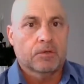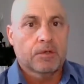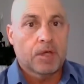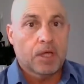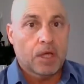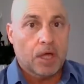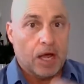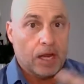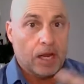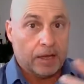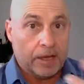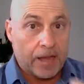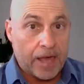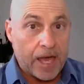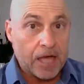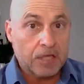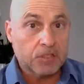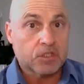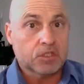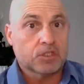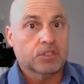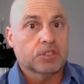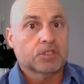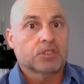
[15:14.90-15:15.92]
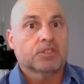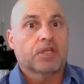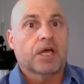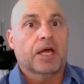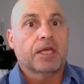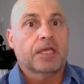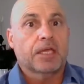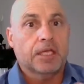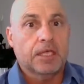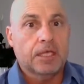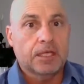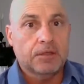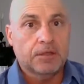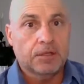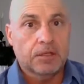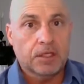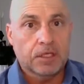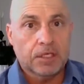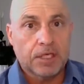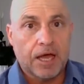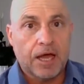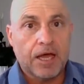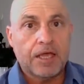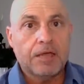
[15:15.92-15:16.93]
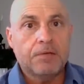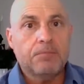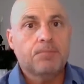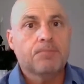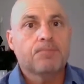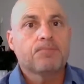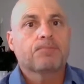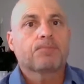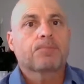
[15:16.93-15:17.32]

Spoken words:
allows us to stay in the game,